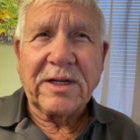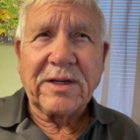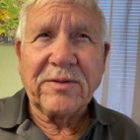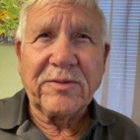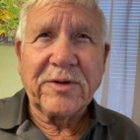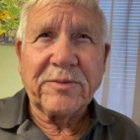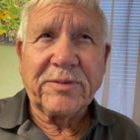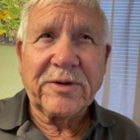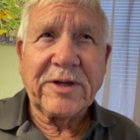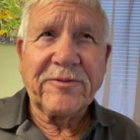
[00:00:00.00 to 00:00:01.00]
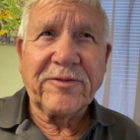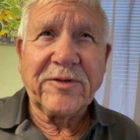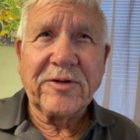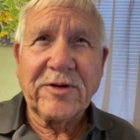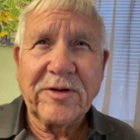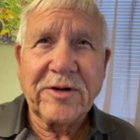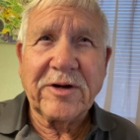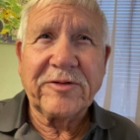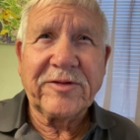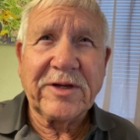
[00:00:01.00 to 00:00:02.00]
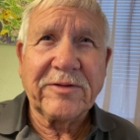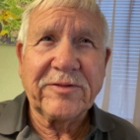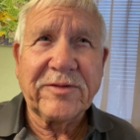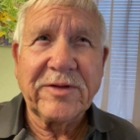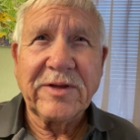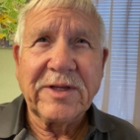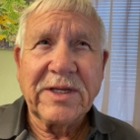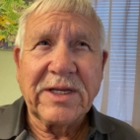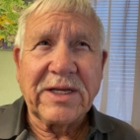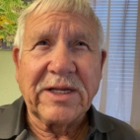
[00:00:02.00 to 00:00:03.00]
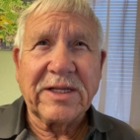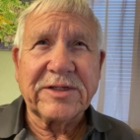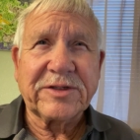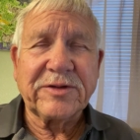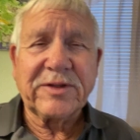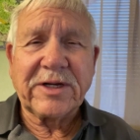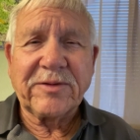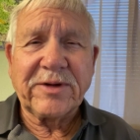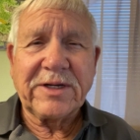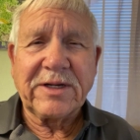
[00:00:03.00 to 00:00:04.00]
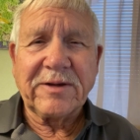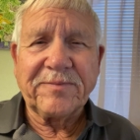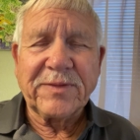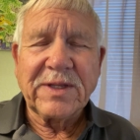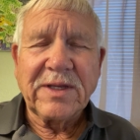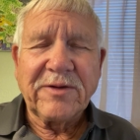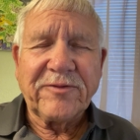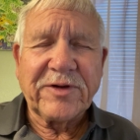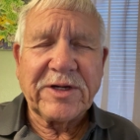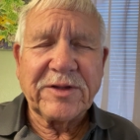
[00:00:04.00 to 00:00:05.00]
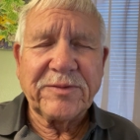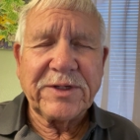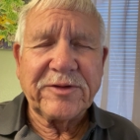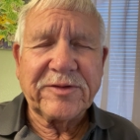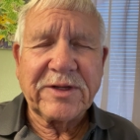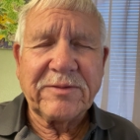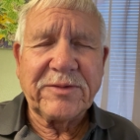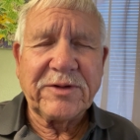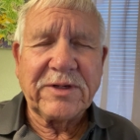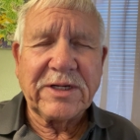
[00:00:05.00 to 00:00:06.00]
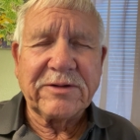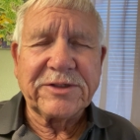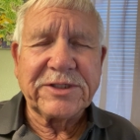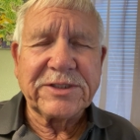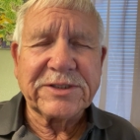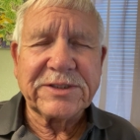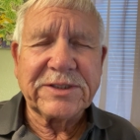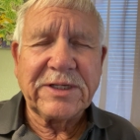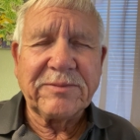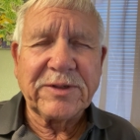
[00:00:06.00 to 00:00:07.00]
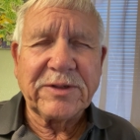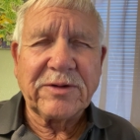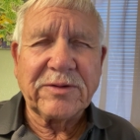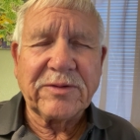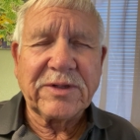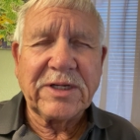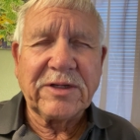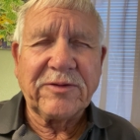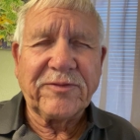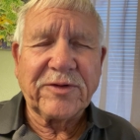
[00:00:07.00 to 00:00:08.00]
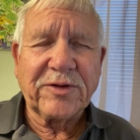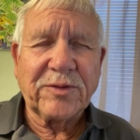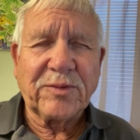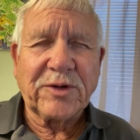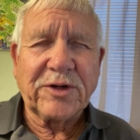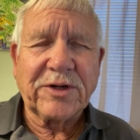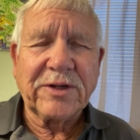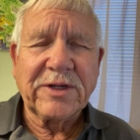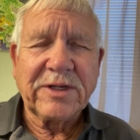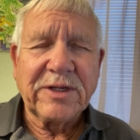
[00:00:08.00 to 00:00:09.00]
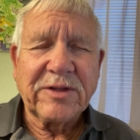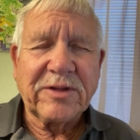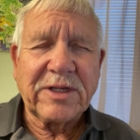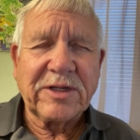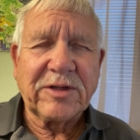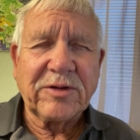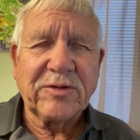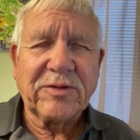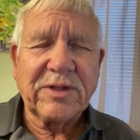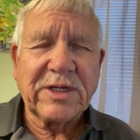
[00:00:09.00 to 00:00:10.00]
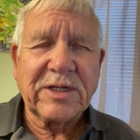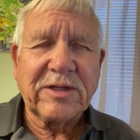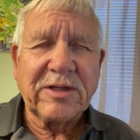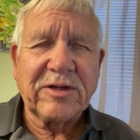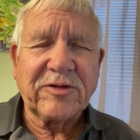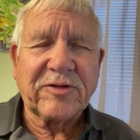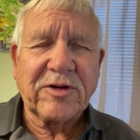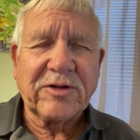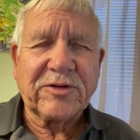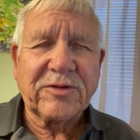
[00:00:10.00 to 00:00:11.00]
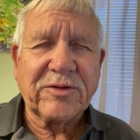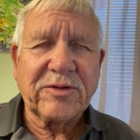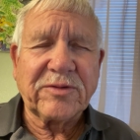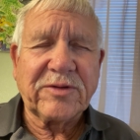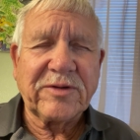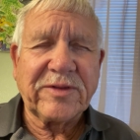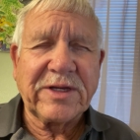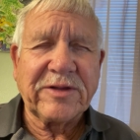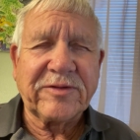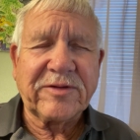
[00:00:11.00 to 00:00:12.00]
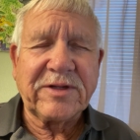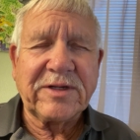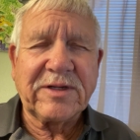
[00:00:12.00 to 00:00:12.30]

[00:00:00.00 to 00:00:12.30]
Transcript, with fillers: Uh, we'll pray for ourselves. And let's do that right now. Father, we just come to you now in Jesus' name alone. Thank you for your word. Thank you that it is all true to the nth